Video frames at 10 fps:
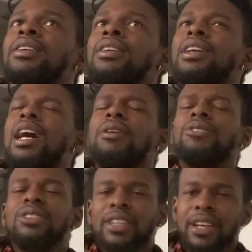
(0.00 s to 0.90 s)
how would
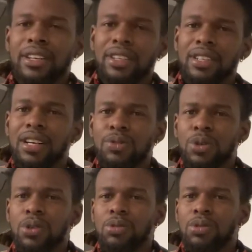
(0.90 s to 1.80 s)
you say it in the gun
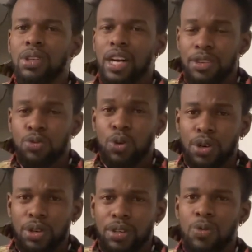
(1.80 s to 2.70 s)

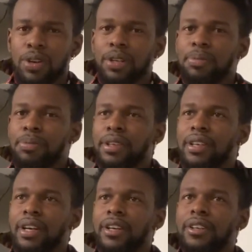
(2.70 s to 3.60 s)
world? I want to be
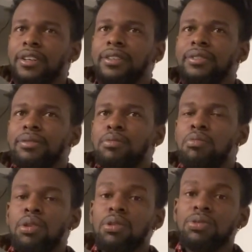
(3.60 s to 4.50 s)

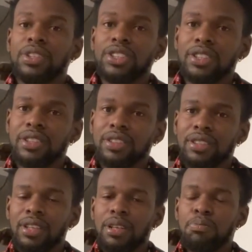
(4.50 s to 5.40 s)
proficient
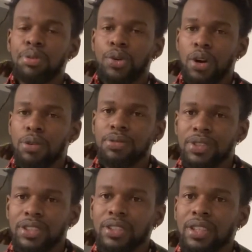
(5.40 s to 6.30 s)

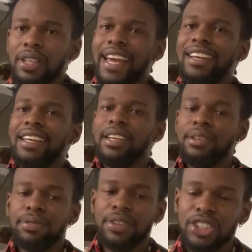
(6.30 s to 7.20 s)
and
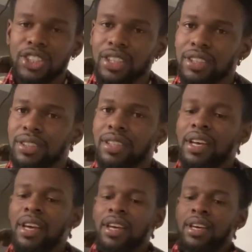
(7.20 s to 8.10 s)
efficient,
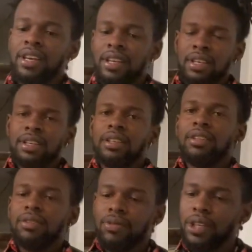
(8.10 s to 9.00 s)

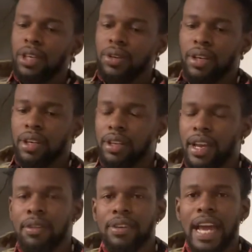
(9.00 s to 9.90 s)
you know, in
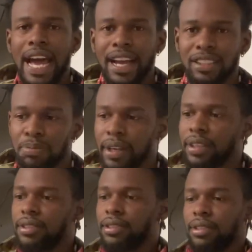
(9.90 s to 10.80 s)
every aspect,